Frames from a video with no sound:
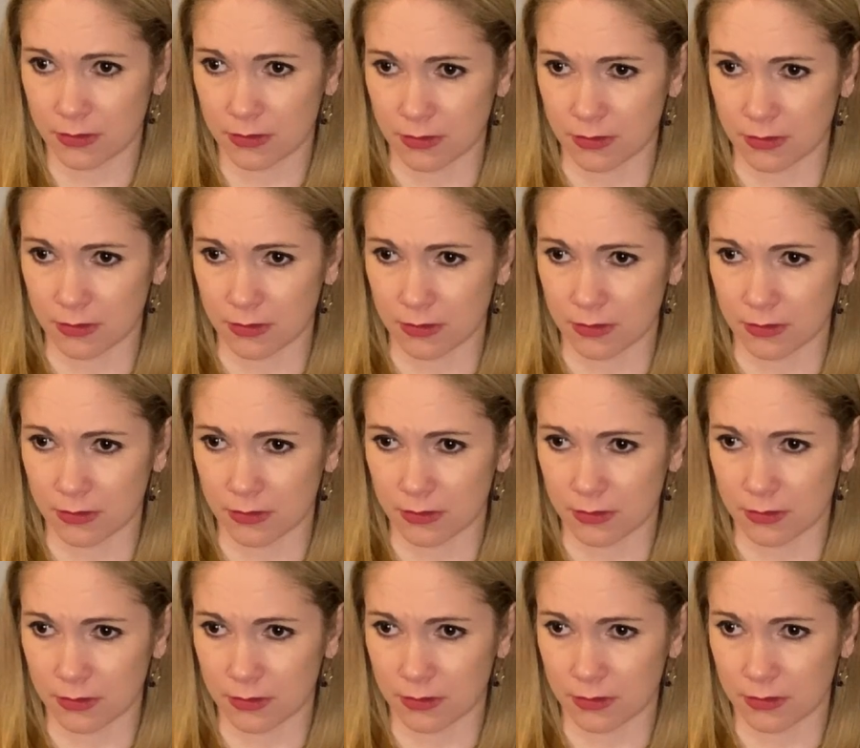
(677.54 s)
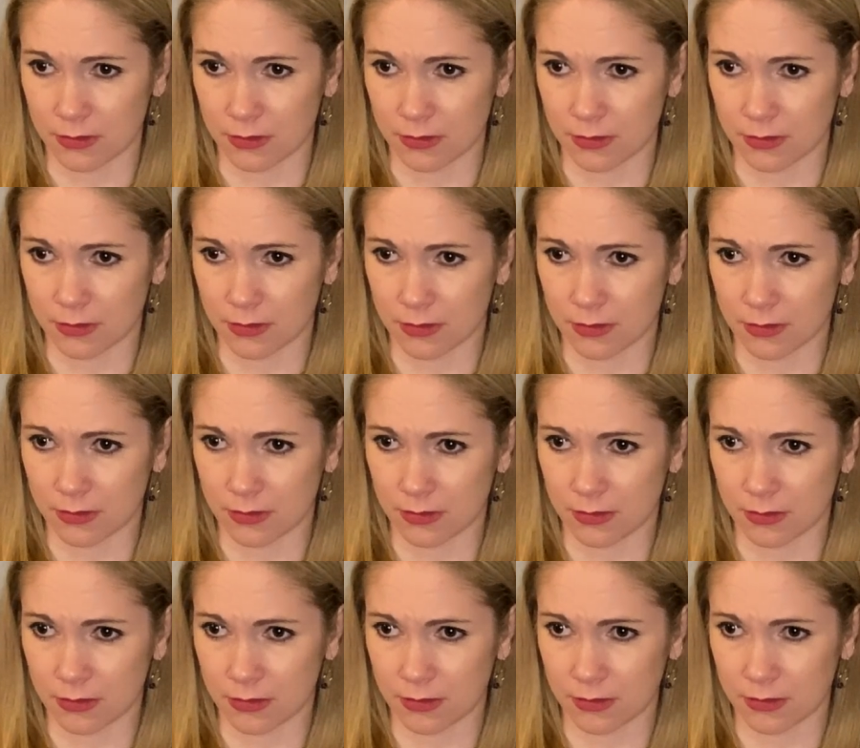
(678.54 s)

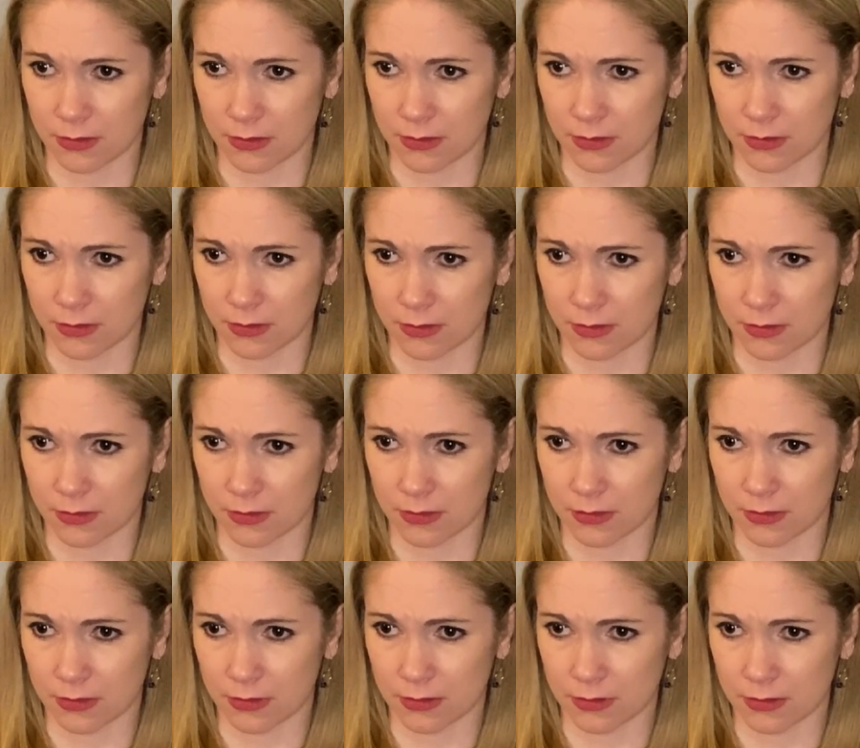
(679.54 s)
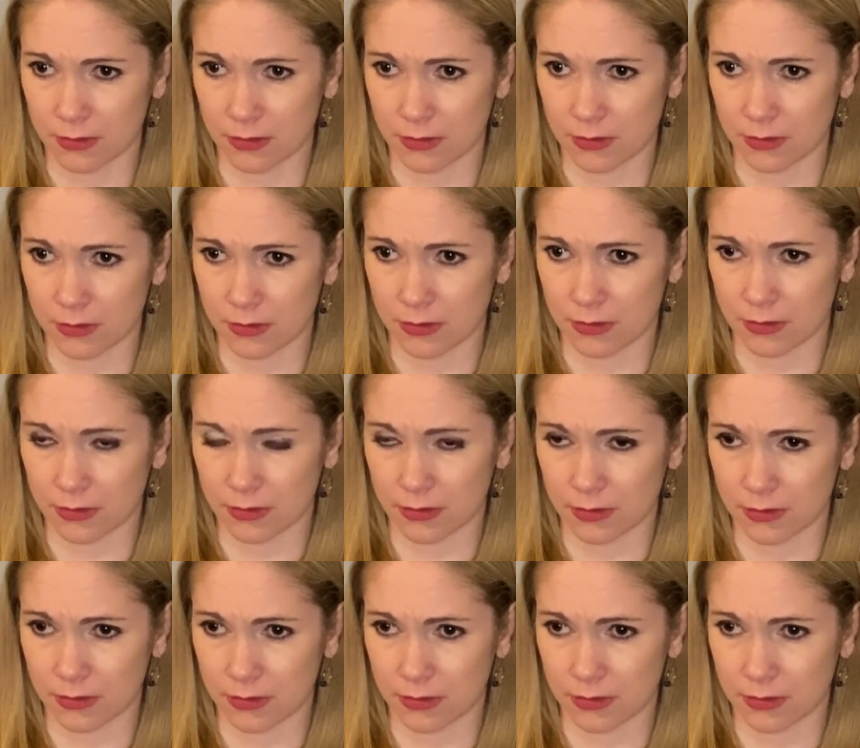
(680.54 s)
This person isn't speaking.